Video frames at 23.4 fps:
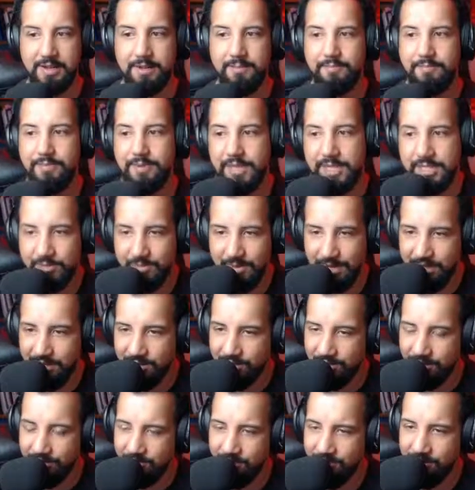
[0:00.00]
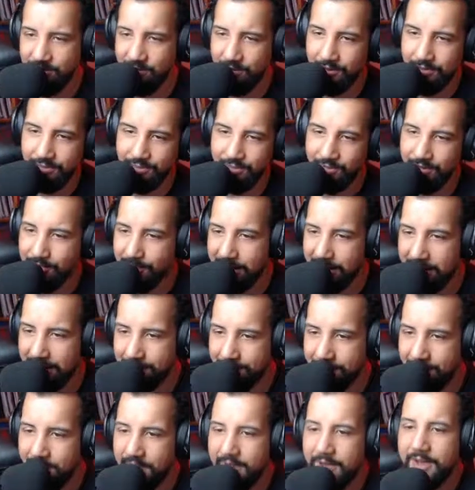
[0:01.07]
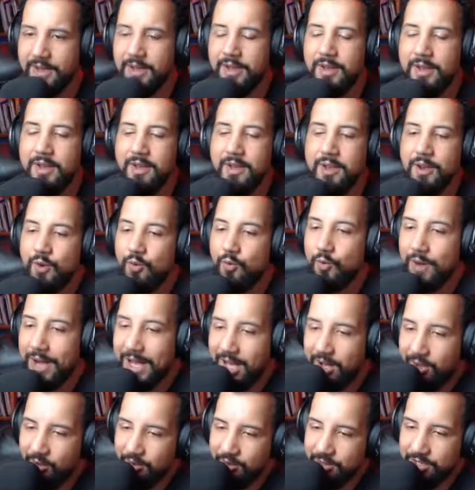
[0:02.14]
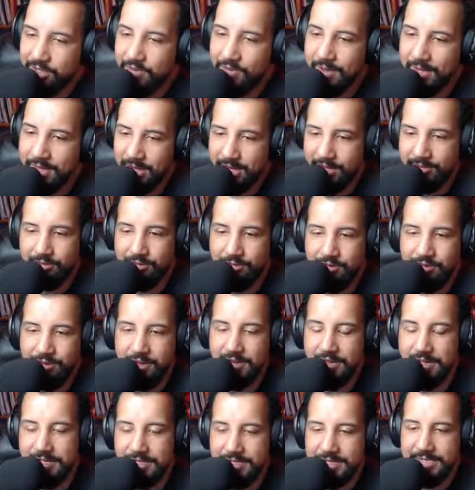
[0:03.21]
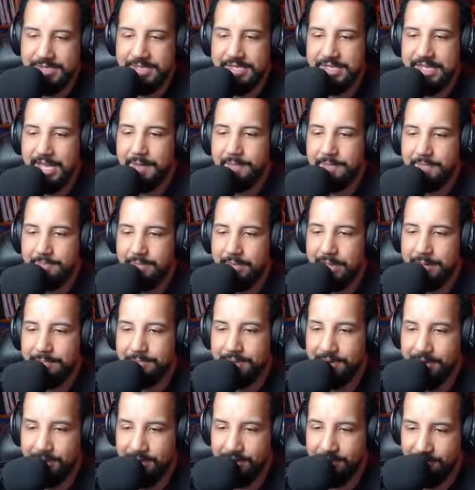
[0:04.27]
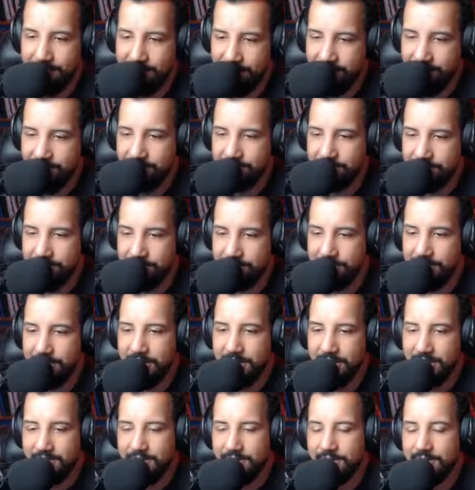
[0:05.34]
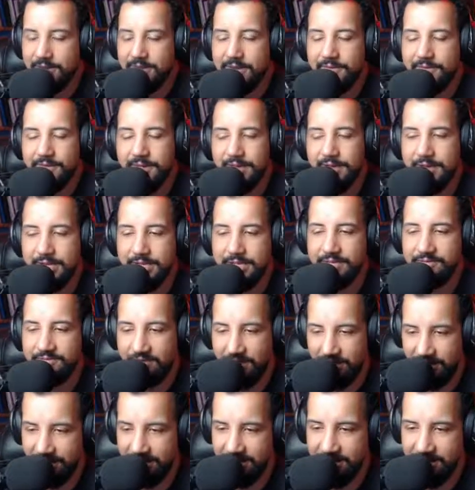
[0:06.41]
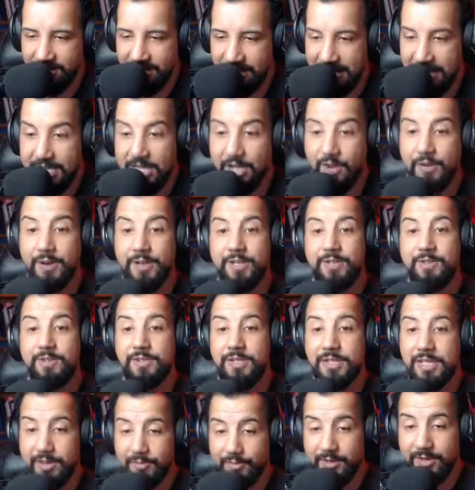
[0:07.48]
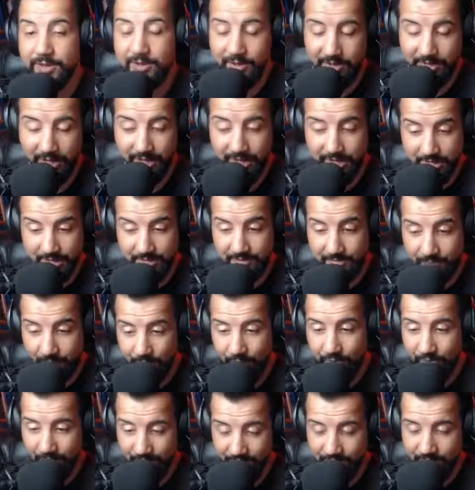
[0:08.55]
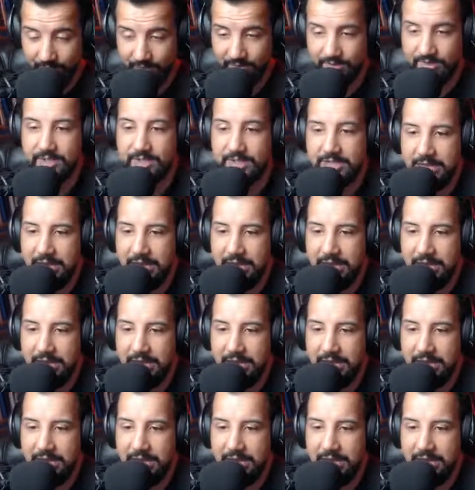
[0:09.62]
But this is what I do. Go through the map while doing other things and stopping by player vendors and making sure that everything is fine and going to deliberate locations for resources.